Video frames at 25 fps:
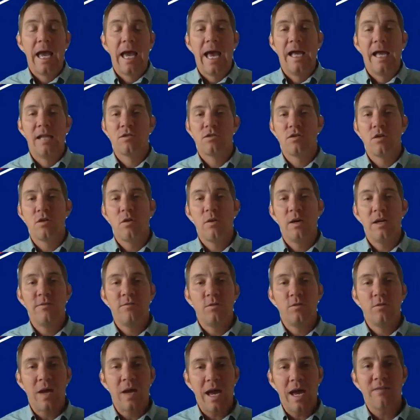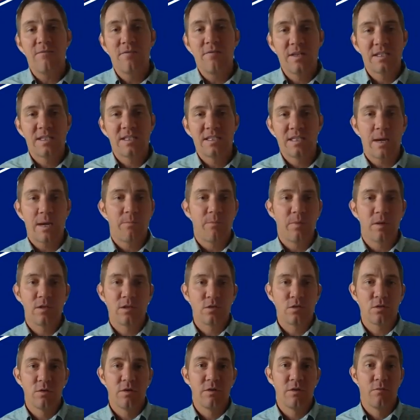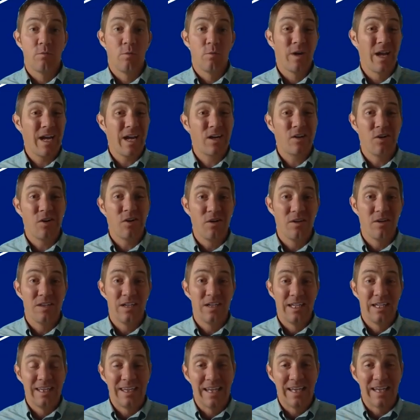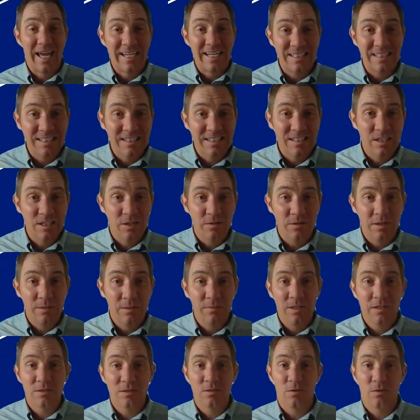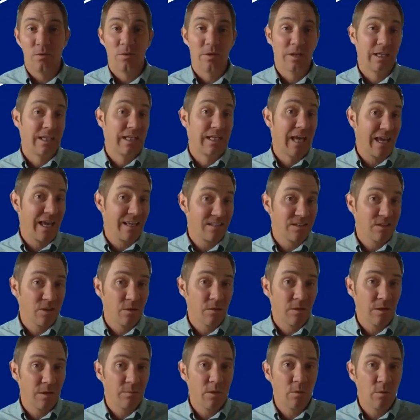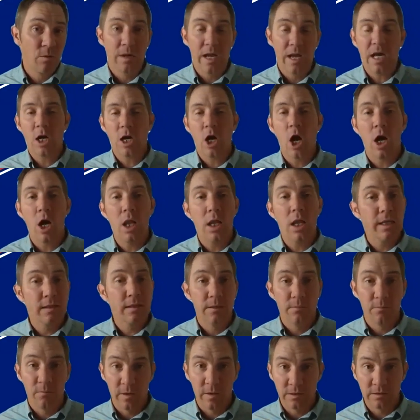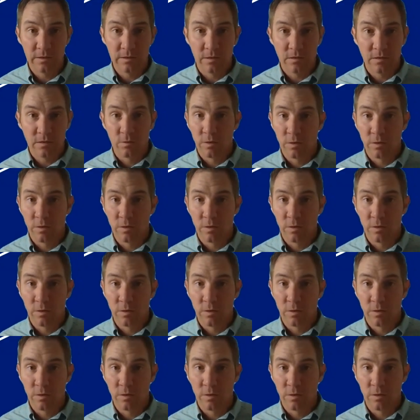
And so if you have this separate sort of what I call a license agreement or a guest agreement, we're not calling them renters.